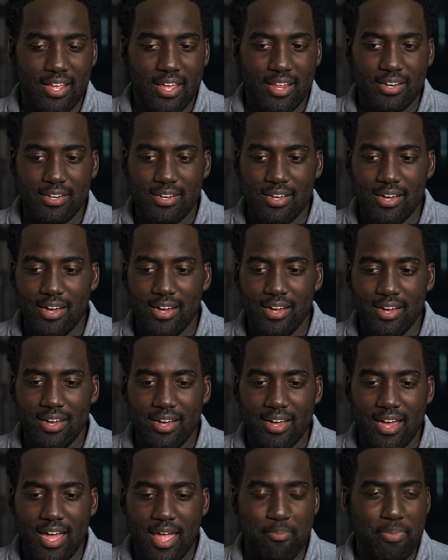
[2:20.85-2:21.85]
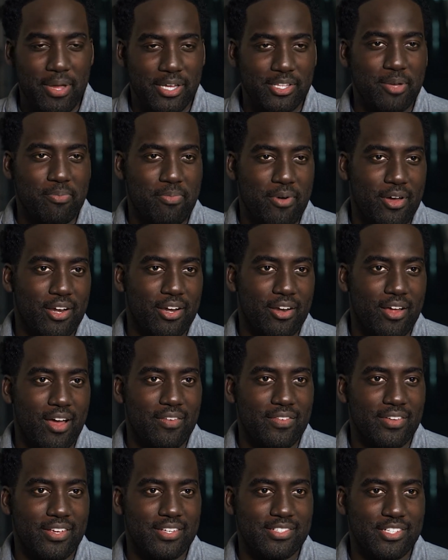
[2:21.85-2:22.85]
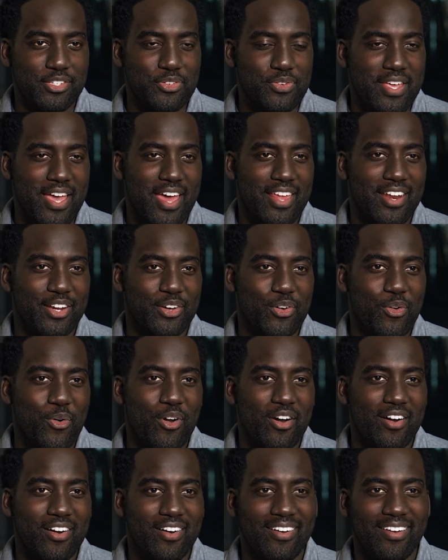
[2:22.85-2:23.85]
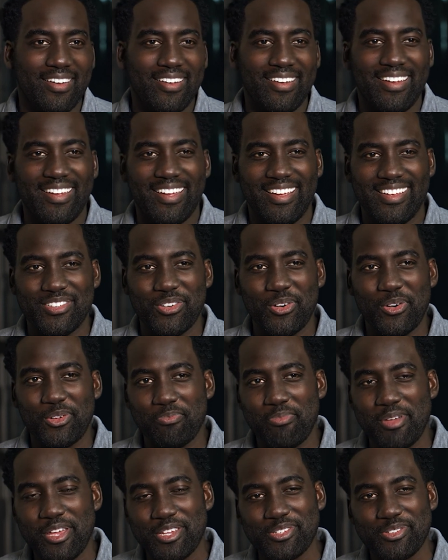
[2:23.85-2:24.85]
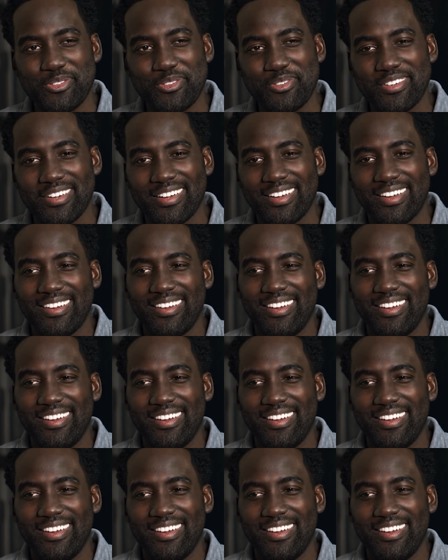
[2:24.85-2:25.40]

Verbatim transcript: And I picked up on it, obviously. You can't ignore his old pistol.